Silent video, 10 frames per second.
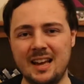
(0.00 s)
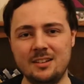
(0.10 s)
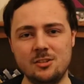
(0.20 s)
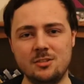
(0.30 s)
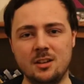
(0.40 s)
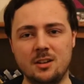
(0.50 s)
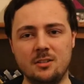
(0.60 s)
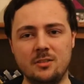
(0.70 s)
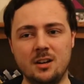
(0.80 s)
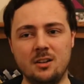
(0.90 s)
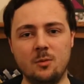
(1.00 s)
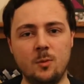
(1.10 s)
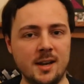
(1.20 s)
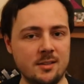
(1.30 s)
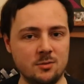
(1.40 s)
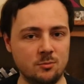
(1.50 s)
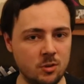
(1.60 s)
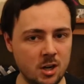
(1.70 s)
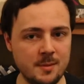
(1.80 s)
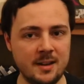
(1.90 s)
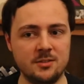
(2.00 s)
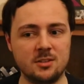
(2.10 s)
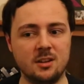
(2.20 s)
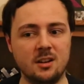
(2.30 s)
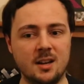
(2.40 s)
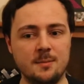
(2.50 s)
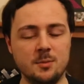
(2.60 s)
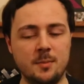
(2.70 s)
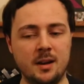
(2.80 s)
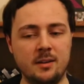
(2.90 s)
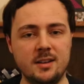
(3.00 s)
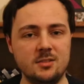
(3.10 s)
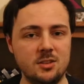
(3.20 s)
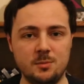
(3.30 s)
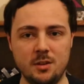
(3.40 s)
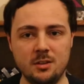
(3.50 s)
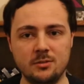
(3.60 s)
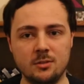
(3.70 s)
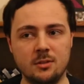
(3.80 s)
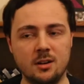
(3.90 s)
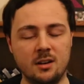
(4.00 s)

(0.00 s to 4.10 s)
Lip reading: And just the kind of the way this romance comes about, it's just beautiful.